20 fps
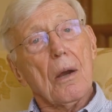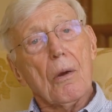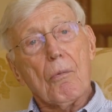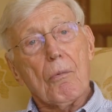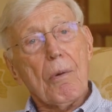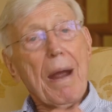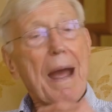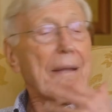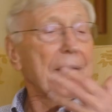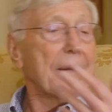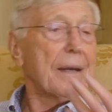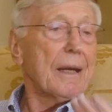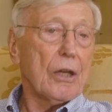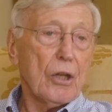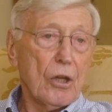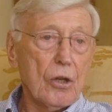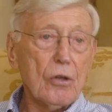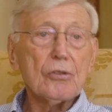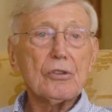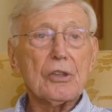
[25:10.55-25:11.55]
rather
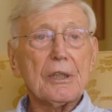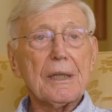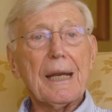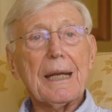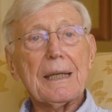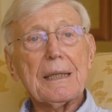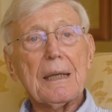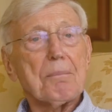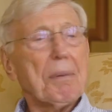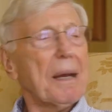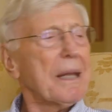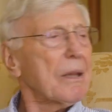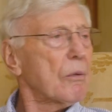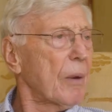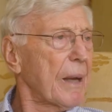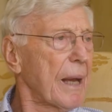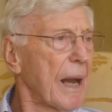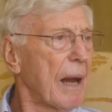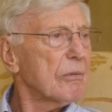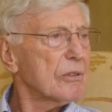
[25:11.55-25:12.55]
than use it as, by the
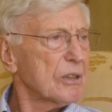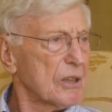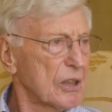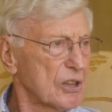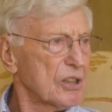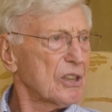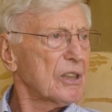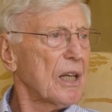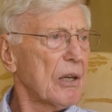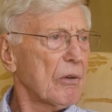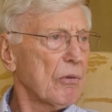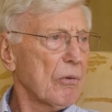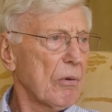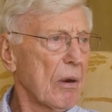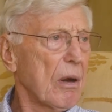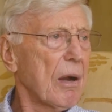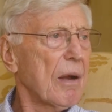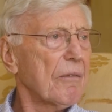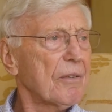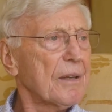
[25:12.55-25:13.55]
way, I was a
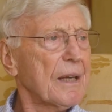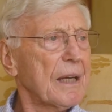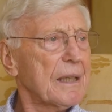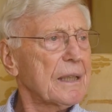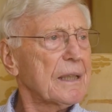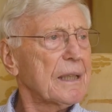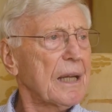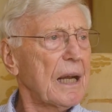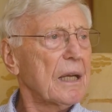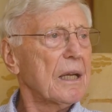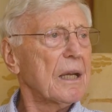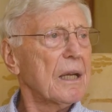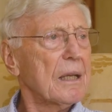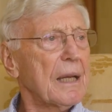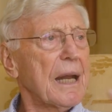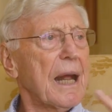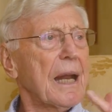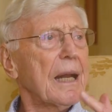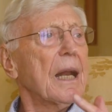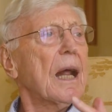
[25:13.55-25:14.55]
stutterer. I forgot to tell you
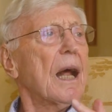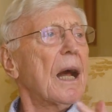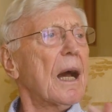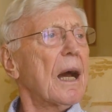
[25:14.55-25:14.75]
that.